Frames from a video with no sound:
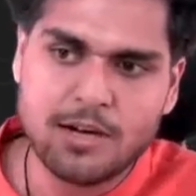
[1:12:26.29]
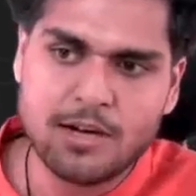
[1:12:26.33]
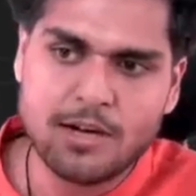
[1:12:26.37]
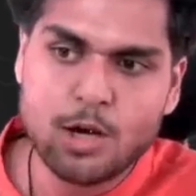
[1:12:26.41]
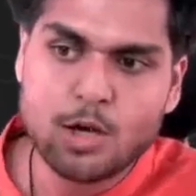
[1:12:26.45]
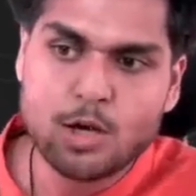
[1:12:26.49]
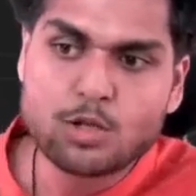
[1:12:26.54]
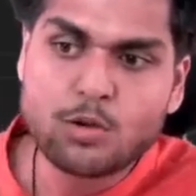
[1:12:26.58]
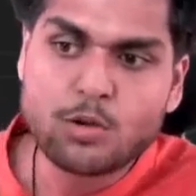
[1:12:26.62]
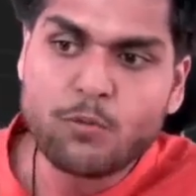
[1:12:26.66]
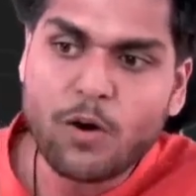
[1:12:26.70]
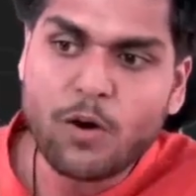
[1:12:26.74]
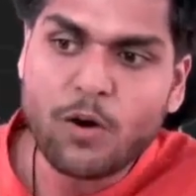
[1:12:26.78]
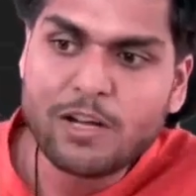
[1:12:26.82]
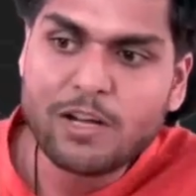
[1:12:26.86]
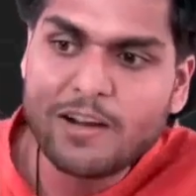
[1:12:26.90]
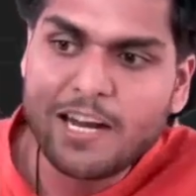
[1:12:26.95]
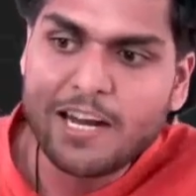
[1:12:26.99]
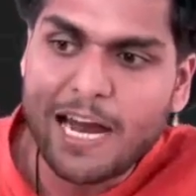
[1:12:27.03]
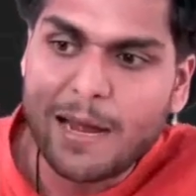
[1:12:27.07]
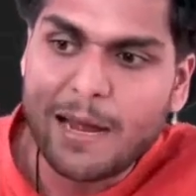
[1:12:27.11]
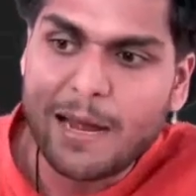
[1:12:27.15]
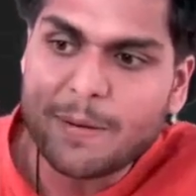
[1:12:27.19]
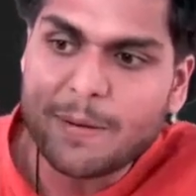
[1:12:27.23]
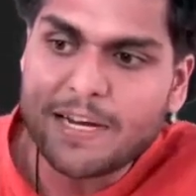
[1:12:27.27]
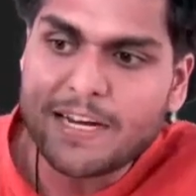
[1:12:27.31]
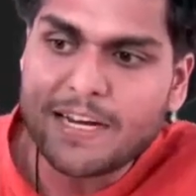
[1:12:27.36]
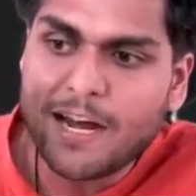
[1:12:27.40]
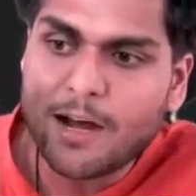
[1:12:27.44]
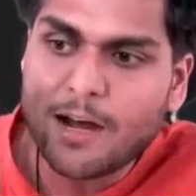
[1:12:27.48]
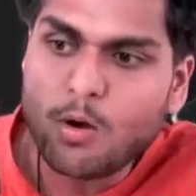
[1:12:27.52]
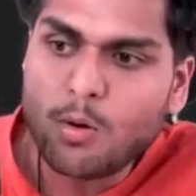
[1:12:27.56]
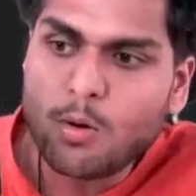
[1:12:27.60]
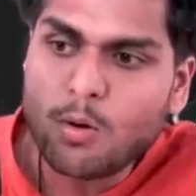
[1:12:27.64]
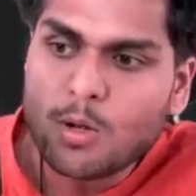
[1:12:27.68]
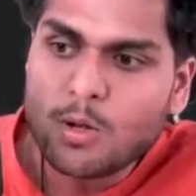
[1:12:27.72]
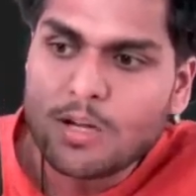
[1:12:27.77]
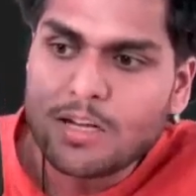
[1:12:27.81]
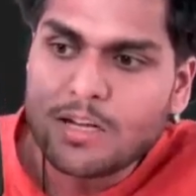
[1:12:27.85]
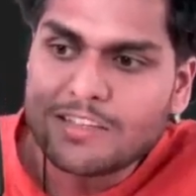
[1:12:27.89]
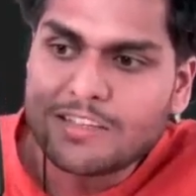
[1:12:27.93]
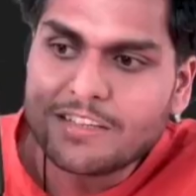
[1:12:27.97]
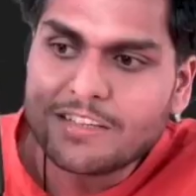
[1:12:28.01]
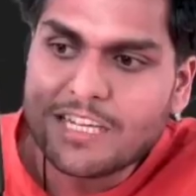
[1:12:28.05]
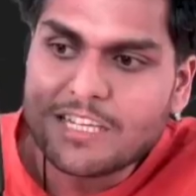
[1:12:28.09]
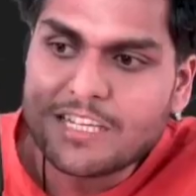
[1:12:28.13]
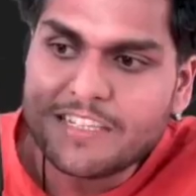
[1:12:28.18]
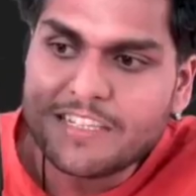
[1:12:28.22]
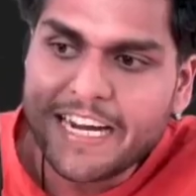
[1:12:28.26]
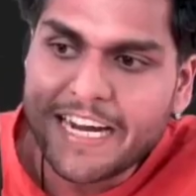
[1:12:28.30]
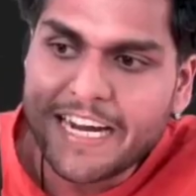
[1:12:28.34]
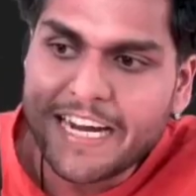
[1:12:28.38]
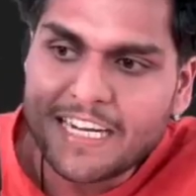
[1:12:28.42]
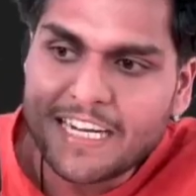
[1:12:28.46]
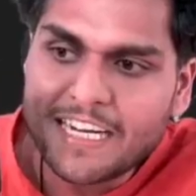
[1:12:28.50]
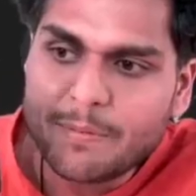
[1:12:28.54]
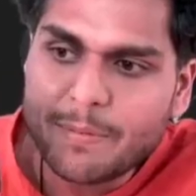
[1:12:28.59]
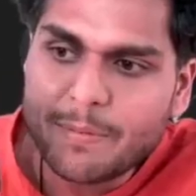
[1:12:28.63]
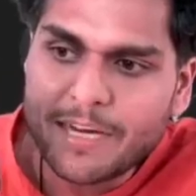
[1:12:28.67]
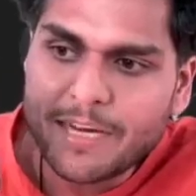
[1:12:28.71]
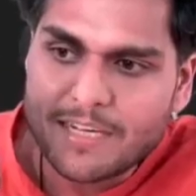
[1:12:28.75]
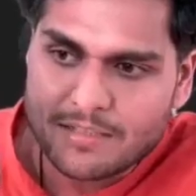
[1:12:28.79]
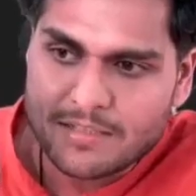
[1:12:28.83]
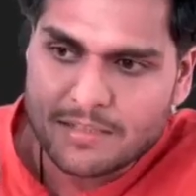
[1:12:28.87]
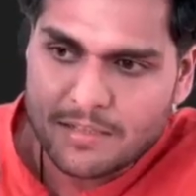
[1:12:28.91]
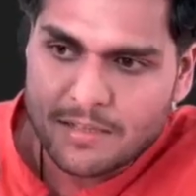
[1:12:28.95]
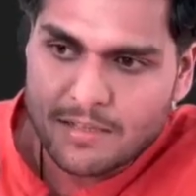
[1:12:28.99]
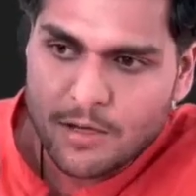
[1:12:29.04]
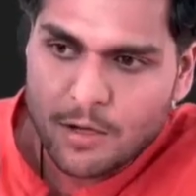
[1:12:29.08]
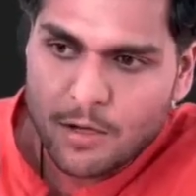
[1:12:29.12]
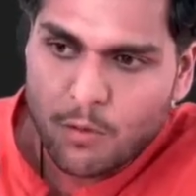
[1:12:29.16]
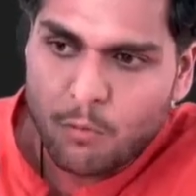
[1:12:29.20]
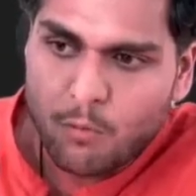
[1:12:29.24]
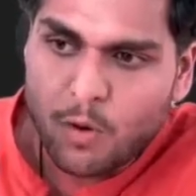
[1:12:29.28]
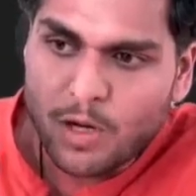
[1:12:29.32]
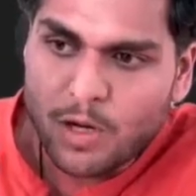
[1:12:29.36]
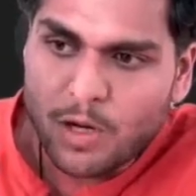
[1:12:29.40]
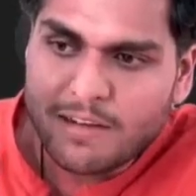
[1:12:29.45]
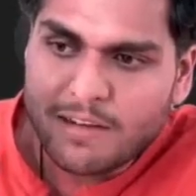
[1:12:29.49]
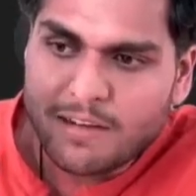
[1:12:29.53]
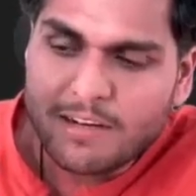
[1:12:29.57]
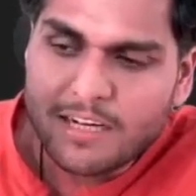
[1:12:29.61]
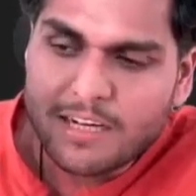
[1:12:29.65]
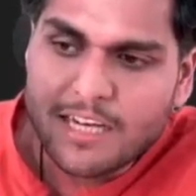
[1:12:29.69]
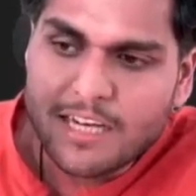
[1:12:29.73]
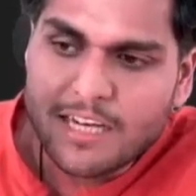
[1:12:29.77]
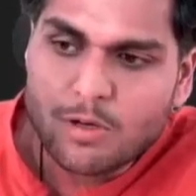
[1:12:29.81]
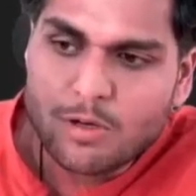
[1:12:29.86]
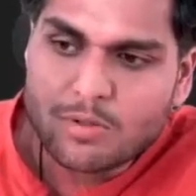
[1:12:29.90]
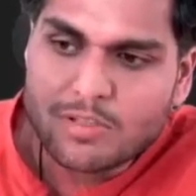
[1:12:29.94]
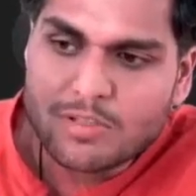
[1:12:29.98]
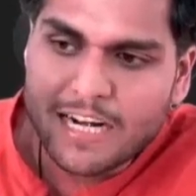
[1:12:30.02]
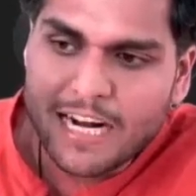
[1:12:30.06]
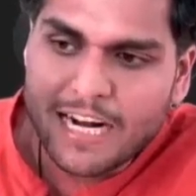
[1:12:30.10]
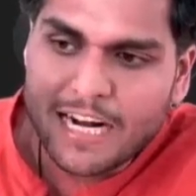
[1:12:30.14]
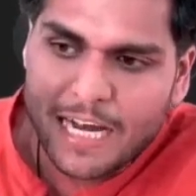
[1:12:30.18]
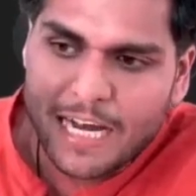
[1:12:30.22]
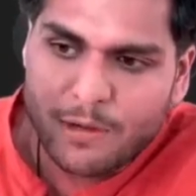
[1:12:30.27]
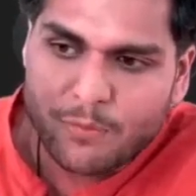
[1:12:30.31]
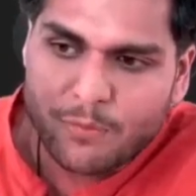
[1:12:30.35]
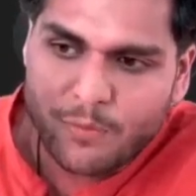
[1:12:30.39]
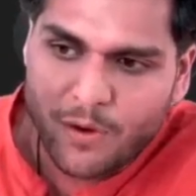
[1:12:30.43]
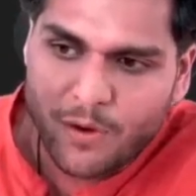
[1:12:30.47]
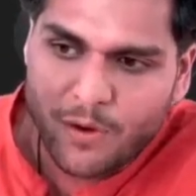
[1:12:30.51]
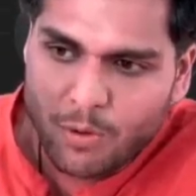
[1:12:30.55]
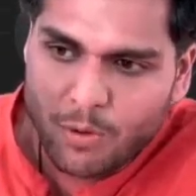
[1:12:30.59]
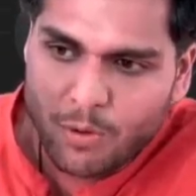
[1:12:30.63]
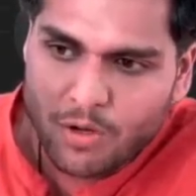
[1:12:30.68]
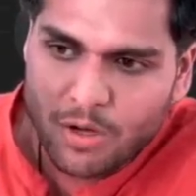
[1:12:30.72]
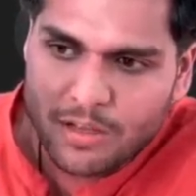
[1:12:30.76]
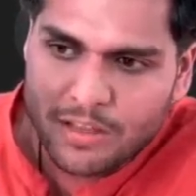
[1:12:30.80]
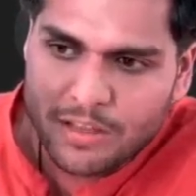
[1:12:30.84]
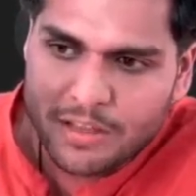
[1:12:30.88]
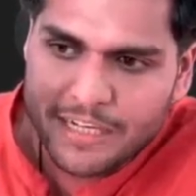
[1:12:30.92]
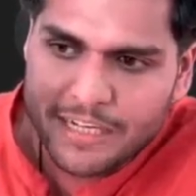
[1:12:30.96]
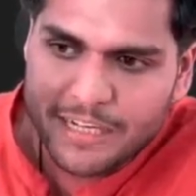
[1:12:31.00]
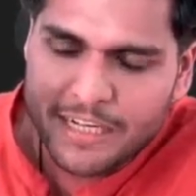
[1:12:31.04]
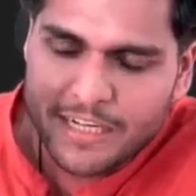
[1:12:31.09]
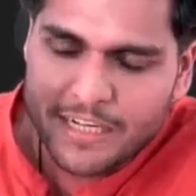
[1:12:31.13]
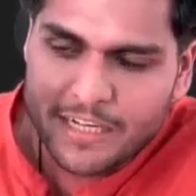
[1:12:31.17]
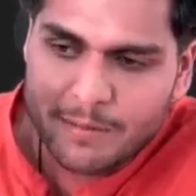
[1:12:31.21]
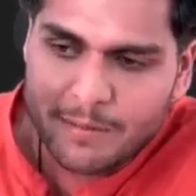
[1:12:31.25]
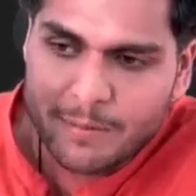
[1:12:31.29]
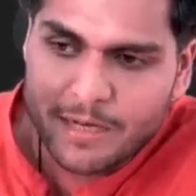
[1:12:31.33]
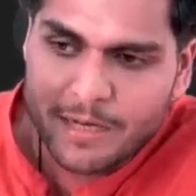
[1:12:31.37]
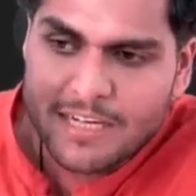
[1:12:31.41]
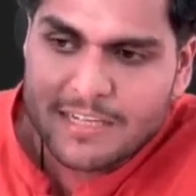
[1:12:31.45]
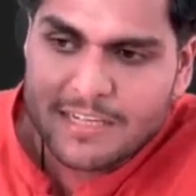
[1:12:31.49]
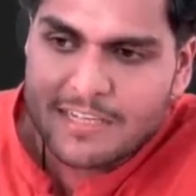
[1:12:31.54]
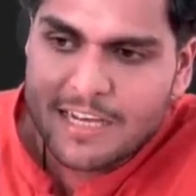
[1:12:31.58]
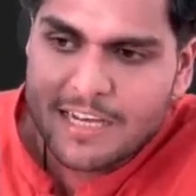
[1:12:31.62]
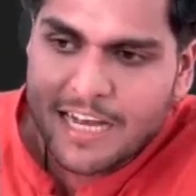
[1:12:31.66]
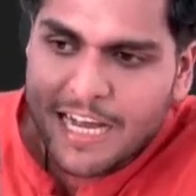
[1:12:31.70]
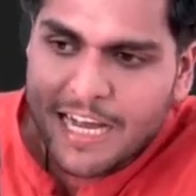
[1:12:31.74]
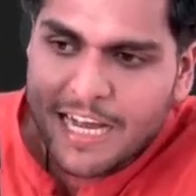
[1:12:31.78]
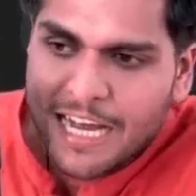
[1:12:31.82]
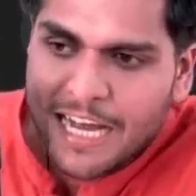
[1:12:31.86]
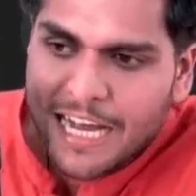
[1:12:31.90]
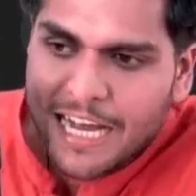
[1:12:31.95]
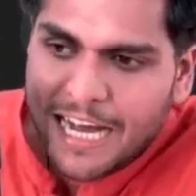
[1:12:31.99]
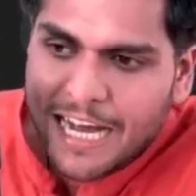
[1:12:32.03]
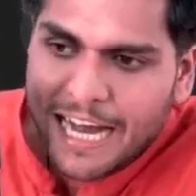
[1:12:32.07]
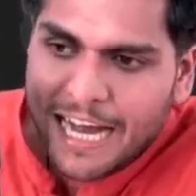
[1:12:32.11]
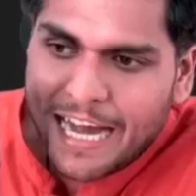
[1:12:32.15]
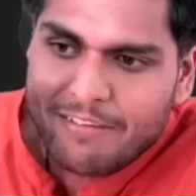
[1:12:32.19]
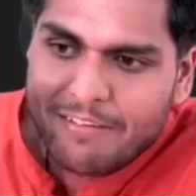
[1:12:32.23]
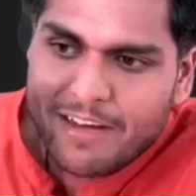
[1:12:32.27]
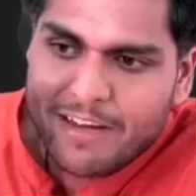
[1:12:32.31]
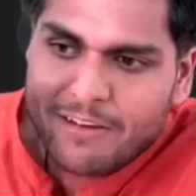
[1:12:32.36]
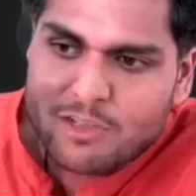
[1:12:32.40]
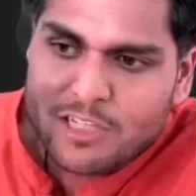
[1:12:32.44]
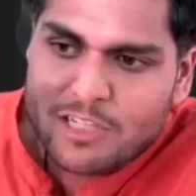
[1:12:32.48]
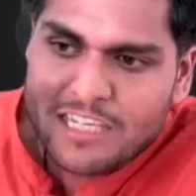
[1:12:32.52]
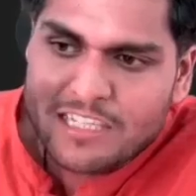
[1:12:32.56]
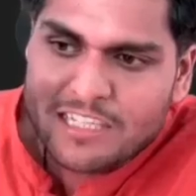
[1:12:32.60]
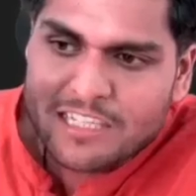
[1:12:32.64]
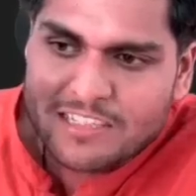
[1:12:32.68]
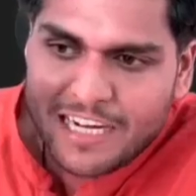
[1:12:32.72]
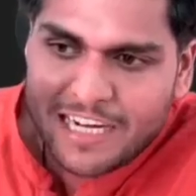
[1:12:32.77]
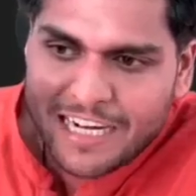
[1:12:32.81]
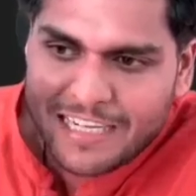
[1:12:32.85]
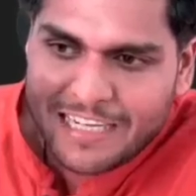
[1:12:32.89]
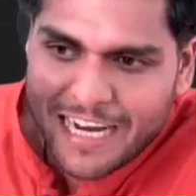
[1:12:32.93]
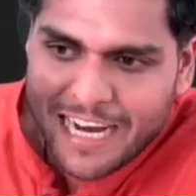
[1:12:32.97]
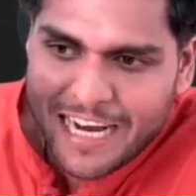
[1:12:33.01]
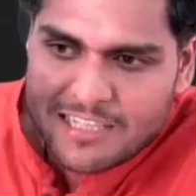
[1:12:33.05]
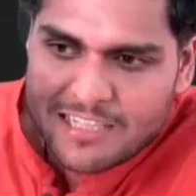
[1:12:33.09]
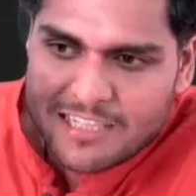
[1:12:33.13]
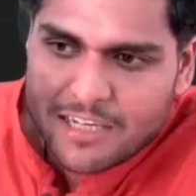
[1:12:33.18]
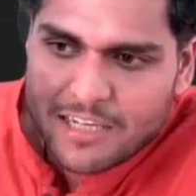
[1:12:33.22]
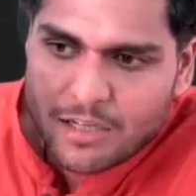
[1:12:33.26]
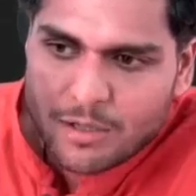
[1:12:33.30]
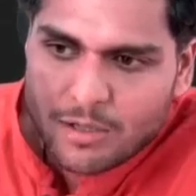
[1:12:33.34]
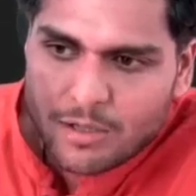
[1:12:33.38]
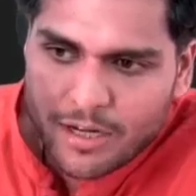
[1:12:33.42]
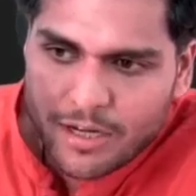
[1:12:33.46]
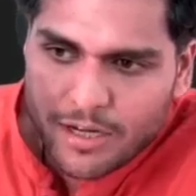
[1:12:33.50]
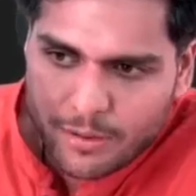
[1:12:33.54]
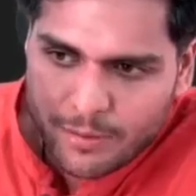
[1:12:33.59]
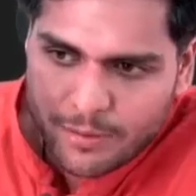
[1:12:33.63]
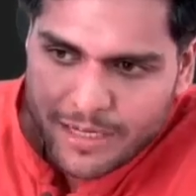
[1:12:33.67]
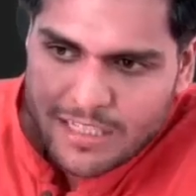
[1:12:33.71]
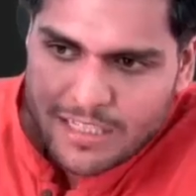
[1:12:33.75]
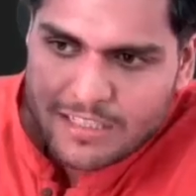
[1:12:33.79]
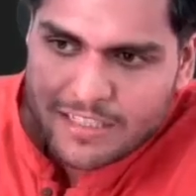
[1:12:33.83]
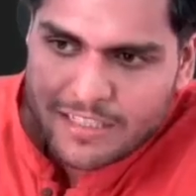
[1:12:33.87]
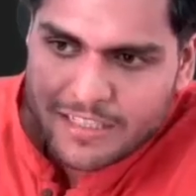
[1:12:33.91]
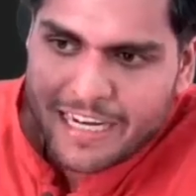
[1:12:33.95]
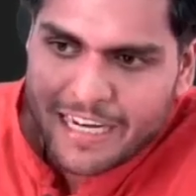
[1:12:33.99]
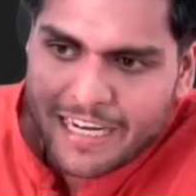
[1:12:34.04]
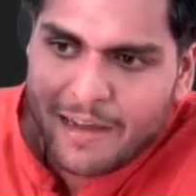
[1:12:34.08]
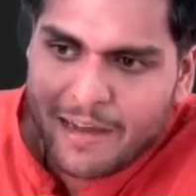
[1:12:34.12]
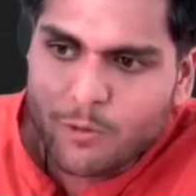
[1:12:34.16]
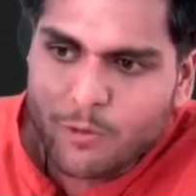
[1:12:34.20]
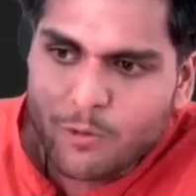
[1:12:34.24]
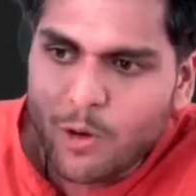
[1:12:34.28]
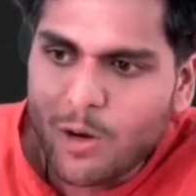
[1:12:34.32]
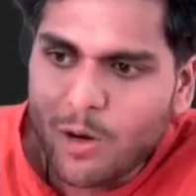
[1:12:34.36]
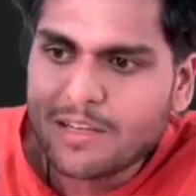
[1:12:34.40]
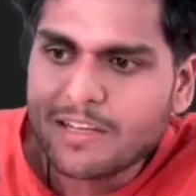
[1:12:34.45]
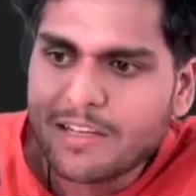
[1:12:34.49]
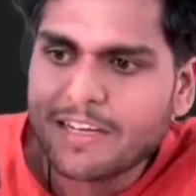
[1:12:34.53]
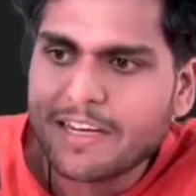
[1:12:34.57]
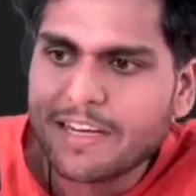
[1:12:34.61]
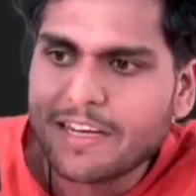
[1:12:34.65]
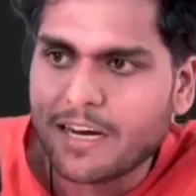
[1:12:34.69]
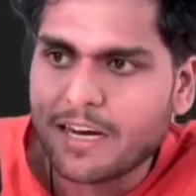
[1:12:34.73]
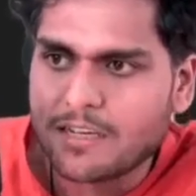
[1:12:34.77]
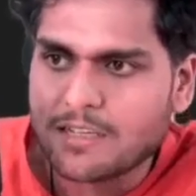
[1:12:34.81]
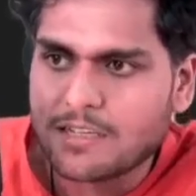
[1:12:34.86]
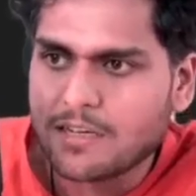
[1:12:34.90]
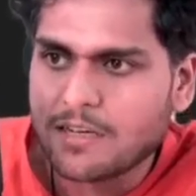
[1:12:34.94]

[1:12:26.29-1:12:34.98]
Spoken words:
So what will happen now, this database, whatever the user I have found on the database, I have just attached into request and I have called the next.